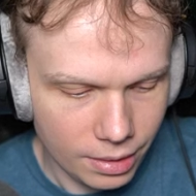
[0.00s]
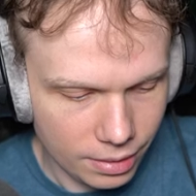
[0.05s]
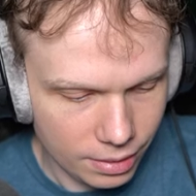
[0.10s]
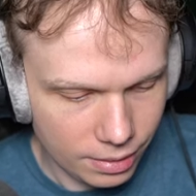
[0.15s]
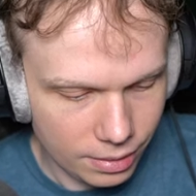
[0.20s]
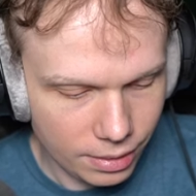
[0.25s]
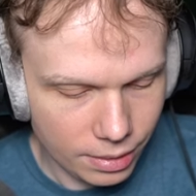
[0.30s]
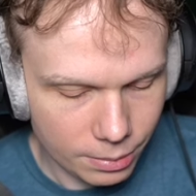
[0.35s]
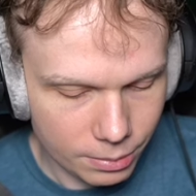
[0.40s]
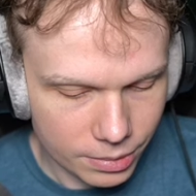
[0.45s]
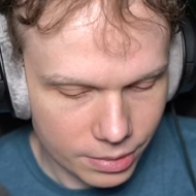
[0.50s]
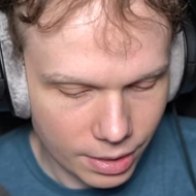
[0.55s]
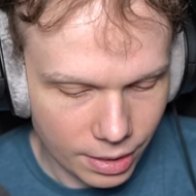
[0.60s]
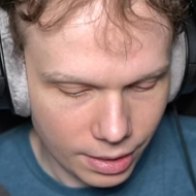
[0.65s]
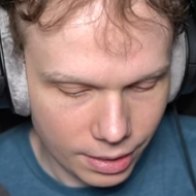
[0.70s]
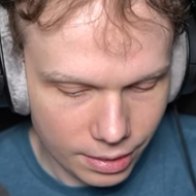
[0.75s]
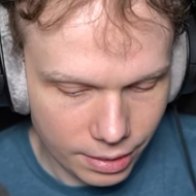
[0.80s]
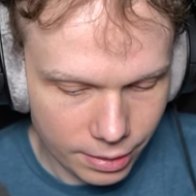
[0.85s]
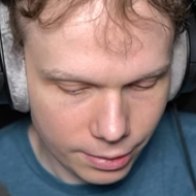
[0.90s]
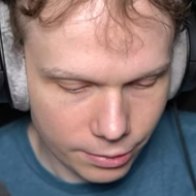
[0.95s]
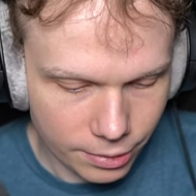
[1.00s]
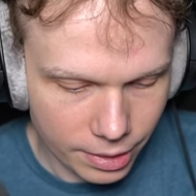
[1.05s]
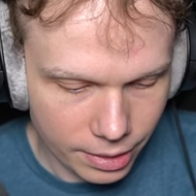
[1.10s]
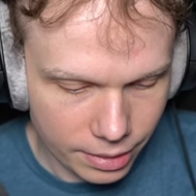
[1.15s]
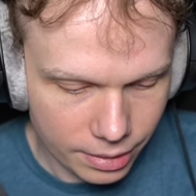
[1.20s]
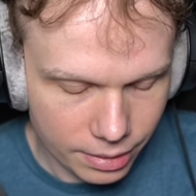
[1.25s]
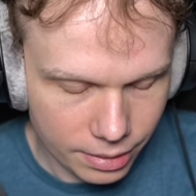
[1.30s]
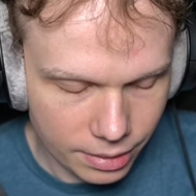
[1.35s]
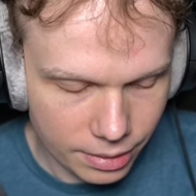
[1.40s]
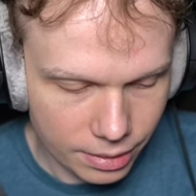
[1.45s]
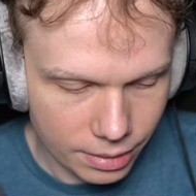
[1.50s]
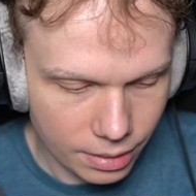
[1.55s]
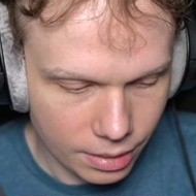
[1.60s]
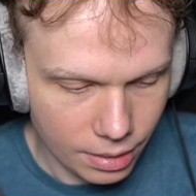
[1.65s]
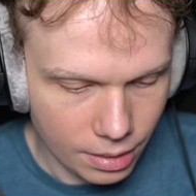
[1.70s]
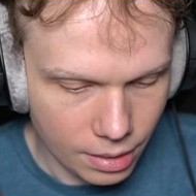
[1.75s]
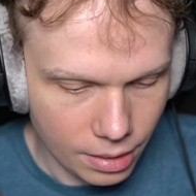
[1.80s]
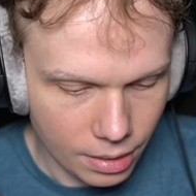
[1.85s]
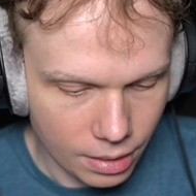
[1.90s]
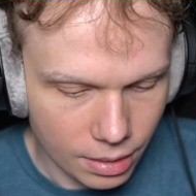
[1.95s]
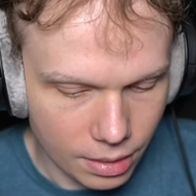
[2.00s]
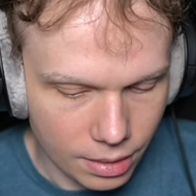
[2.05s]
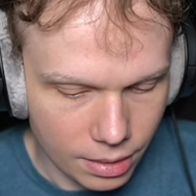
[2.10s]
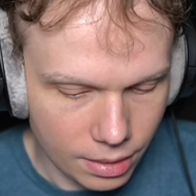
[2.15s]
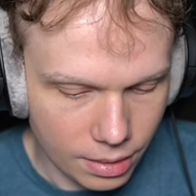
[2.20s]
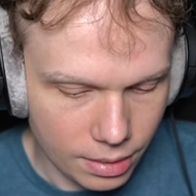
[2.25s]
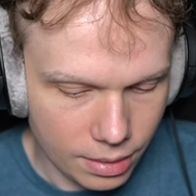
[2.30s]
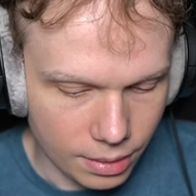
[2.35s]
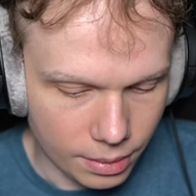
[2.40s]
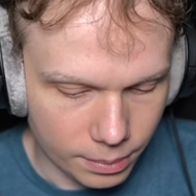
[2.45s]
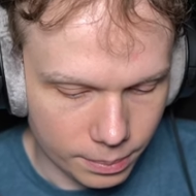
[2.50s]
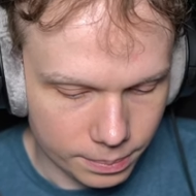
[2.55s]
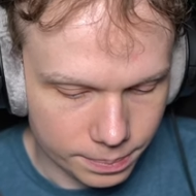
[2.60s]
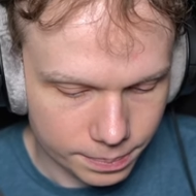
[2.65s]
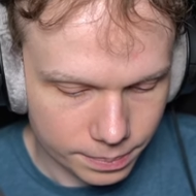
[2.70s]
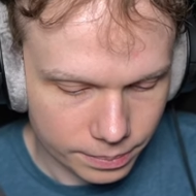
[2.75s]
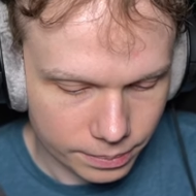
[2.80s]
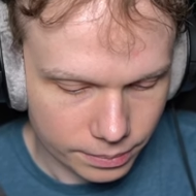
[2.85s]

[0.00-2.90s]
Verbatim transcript: This thing was highly rated, um,